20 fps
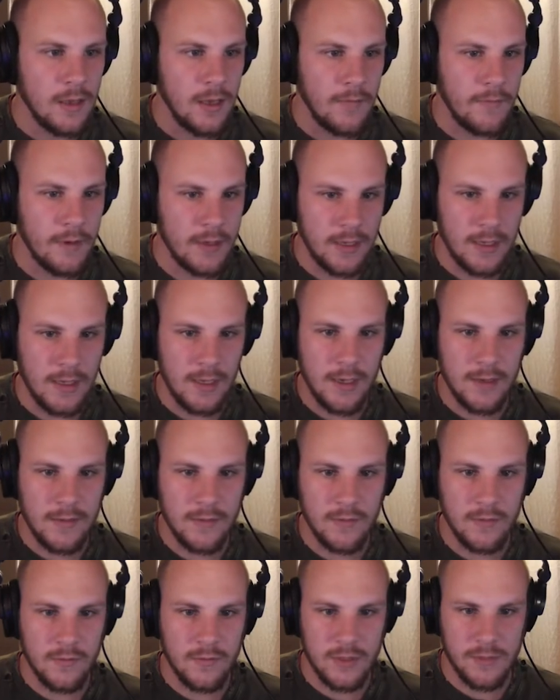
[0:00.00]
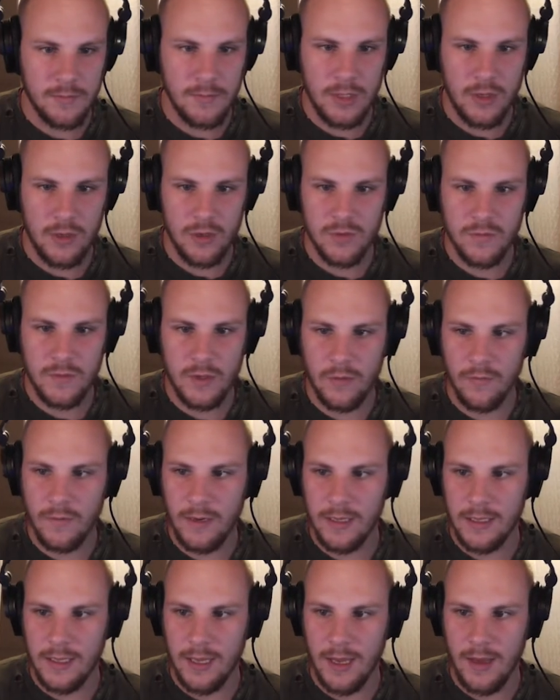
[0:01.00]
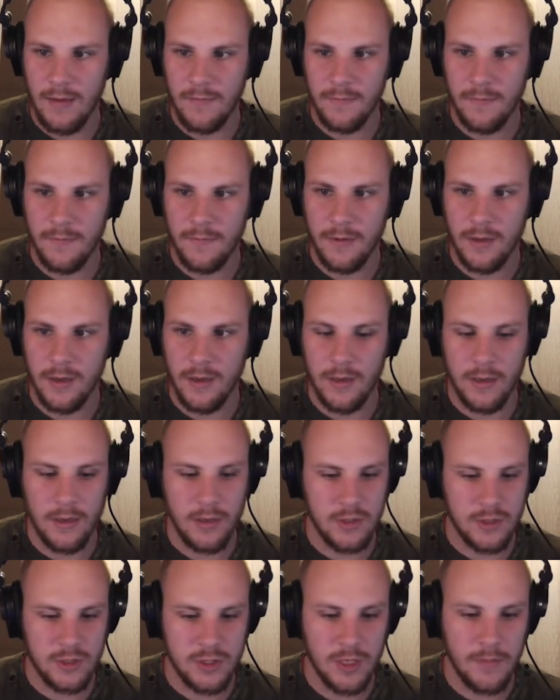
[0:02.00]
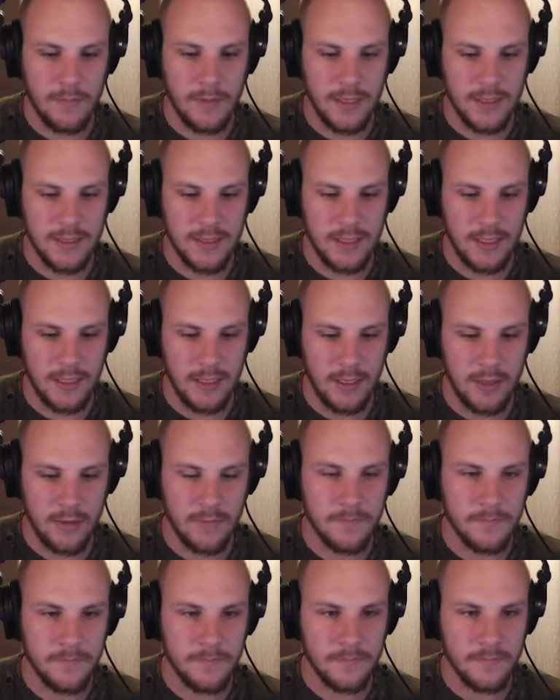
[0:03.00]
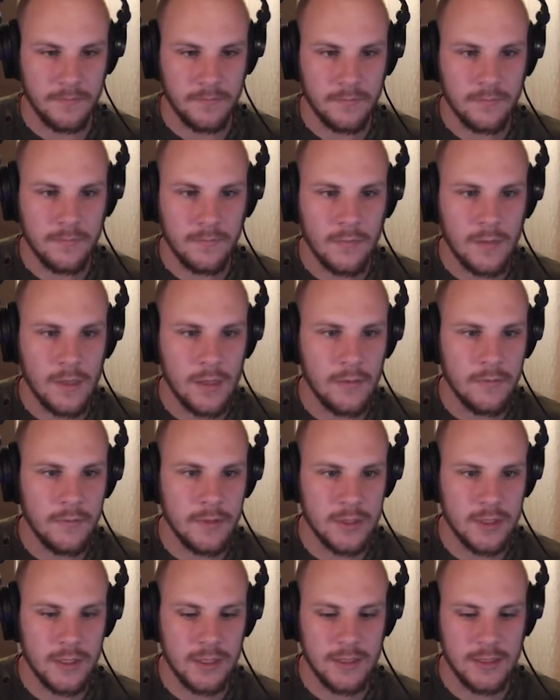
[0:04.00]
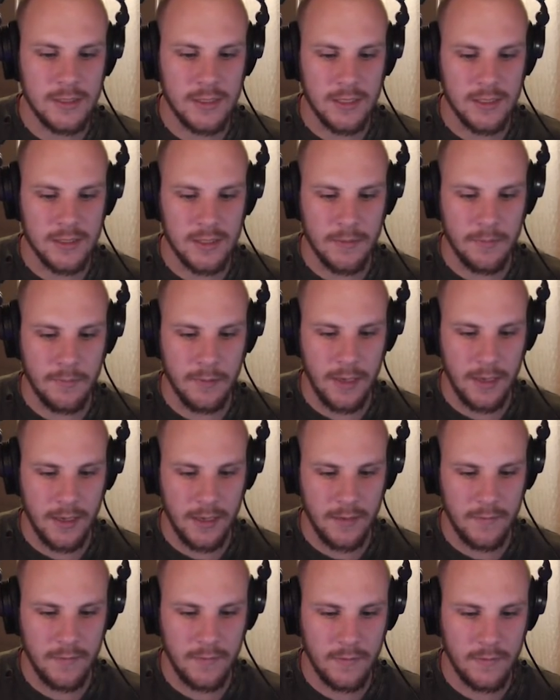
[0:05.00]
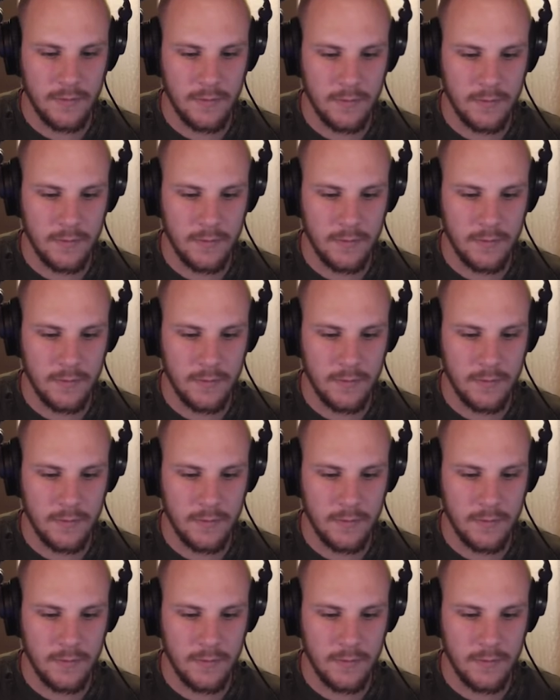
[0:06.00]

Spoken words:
And what I like to do is, because we already have a sub bass in here, which you can see as I play it,